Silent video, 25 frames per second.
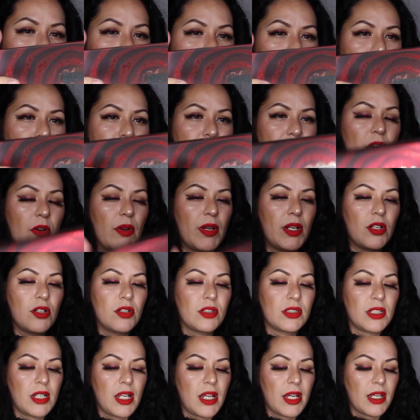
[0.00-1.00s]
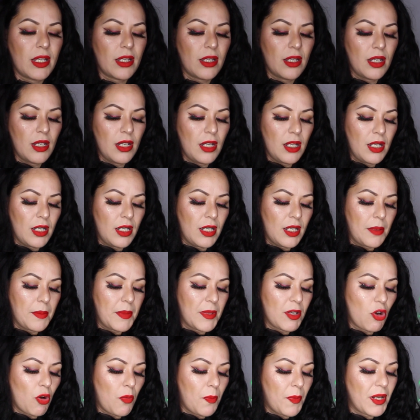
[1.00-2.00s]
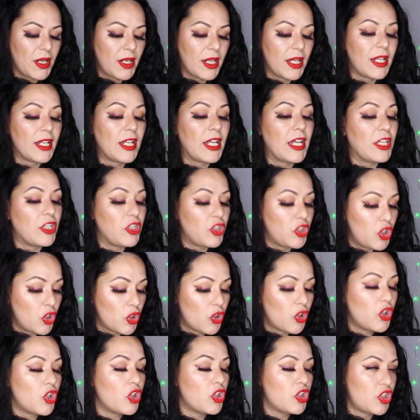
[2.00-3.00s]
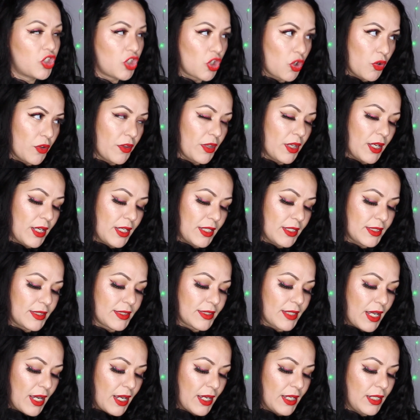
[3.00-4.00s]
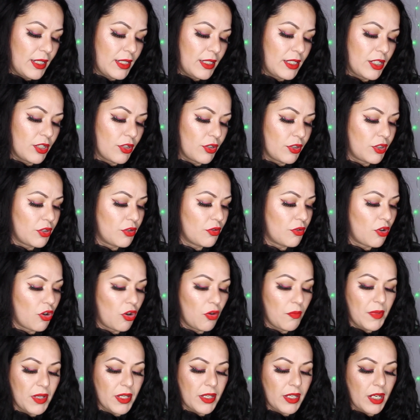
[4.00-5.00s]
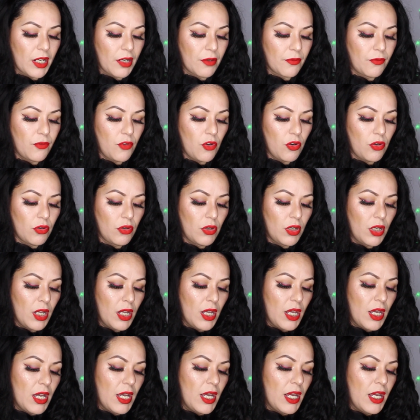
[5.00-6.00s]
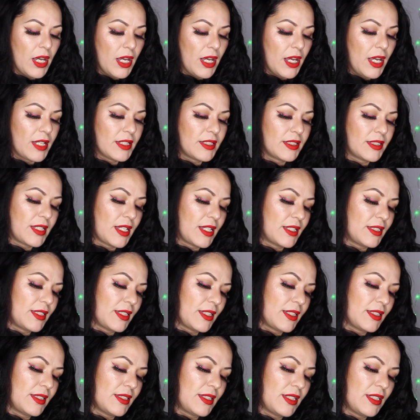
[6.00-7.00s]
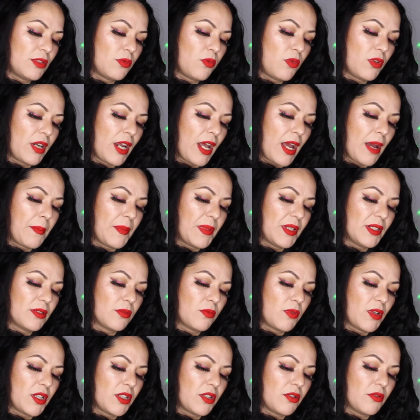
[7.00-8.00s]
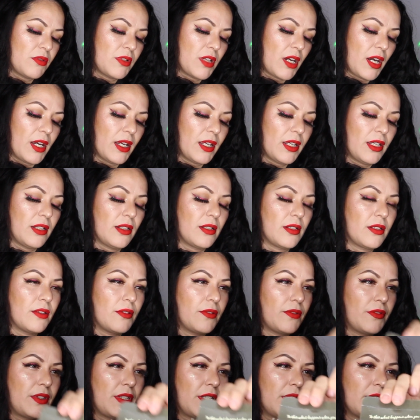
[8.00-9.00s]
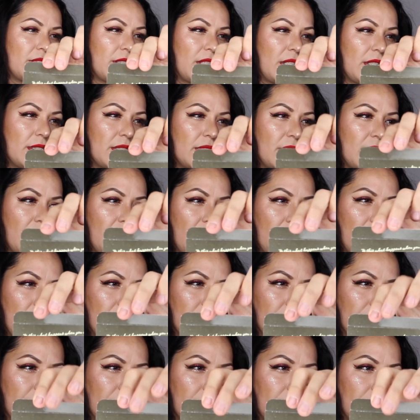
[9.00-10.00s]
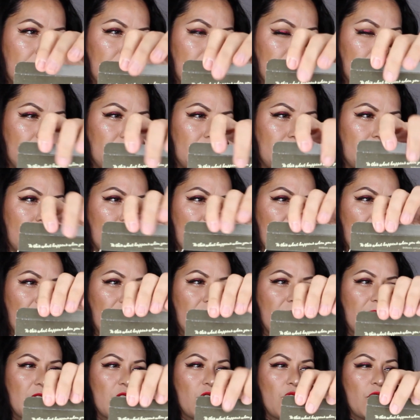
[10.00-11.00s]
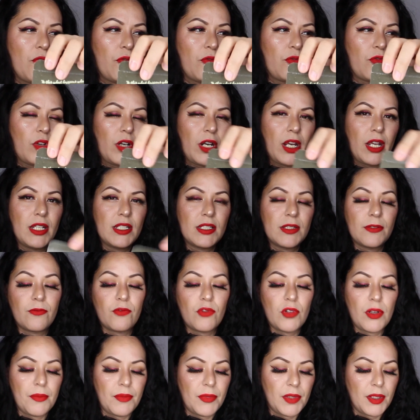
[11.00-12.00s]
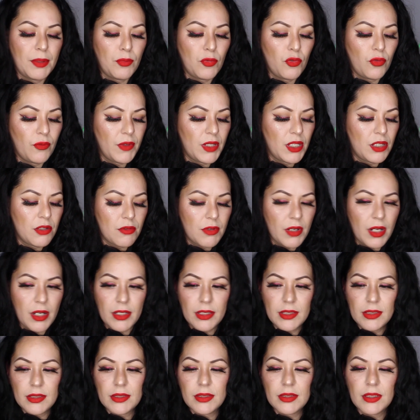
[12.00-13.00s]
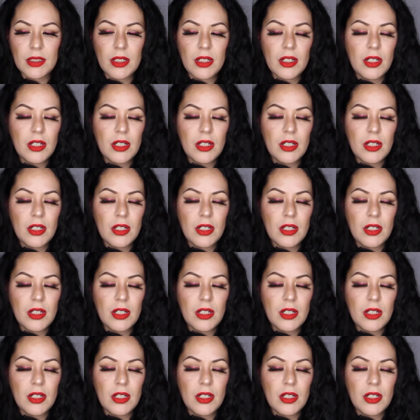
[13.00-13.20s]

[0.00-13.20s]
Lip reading: This is how it looks like. Let me open it, and you could show the inside. Here you go. Be careful. It says, "Is this what happens when you die?" It's a little phrase from the movie, you guys.